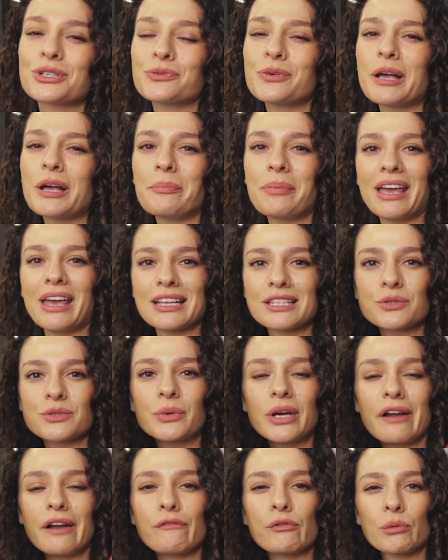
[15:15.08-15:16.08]
sweatpants,
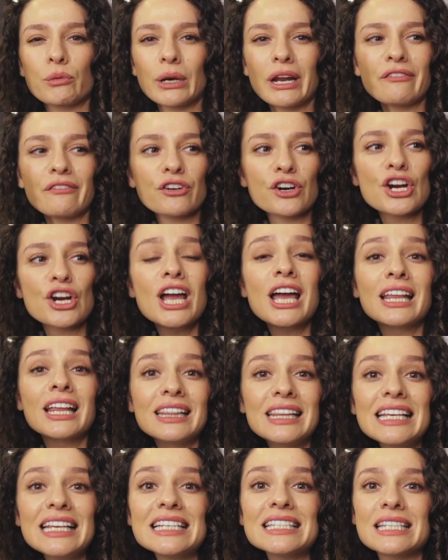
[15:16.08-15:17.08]
whatever.
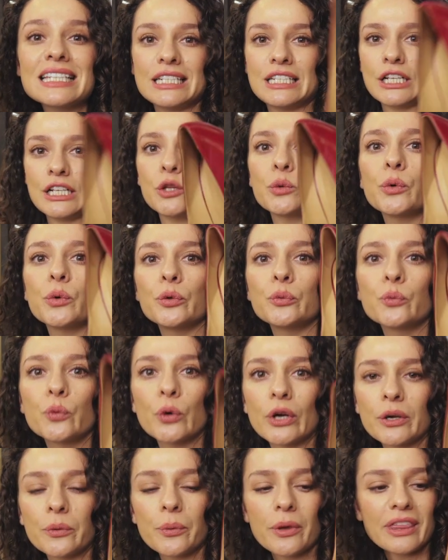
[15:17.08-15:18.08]
These still would
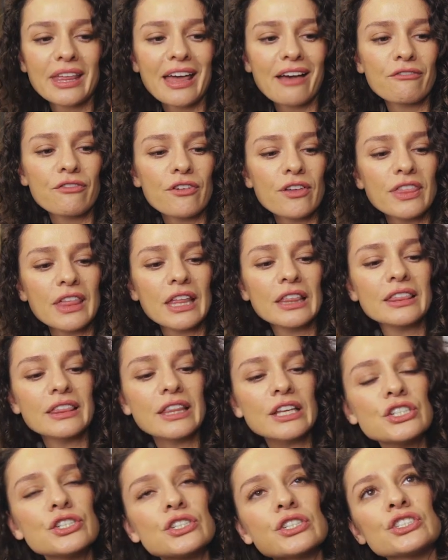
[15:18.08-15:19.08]
work with everything.
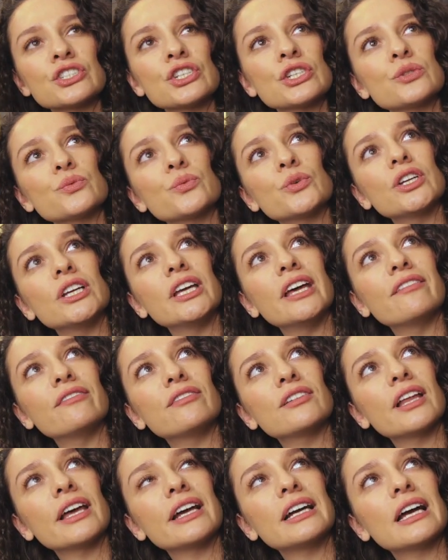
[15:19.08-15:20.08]
These just would give
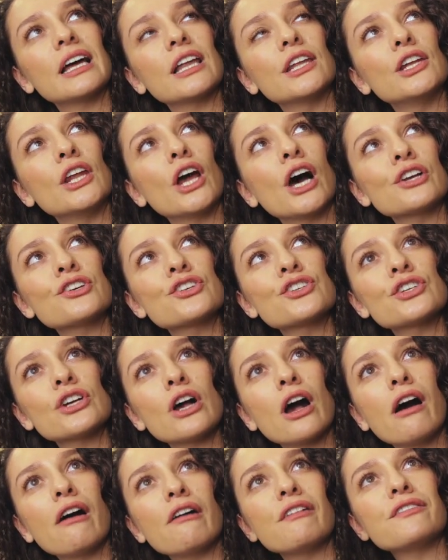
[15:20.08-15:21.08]
like a notch
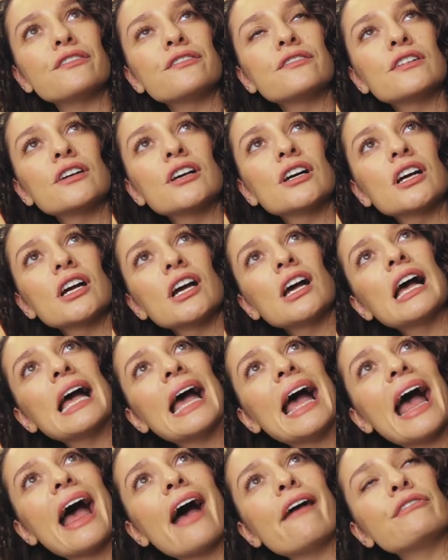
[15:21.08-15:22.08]
of
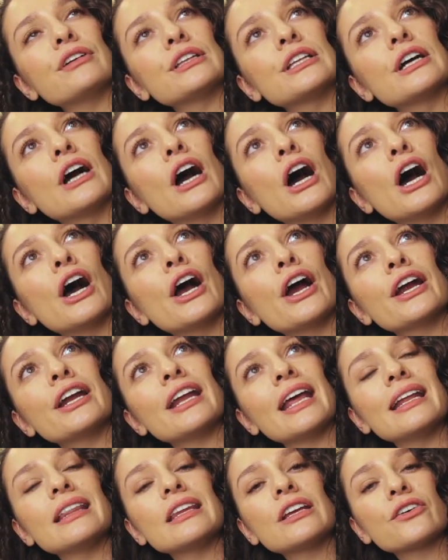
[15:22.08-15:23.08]
avant-garde
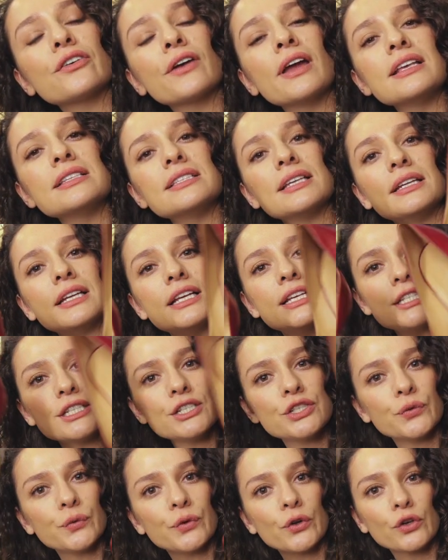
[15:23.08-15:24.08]
and craziness
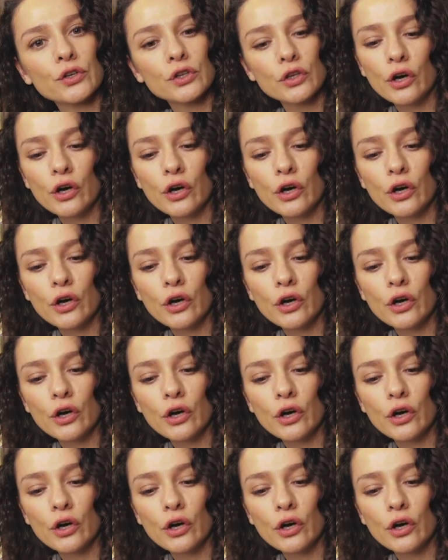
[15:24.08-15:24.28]
to your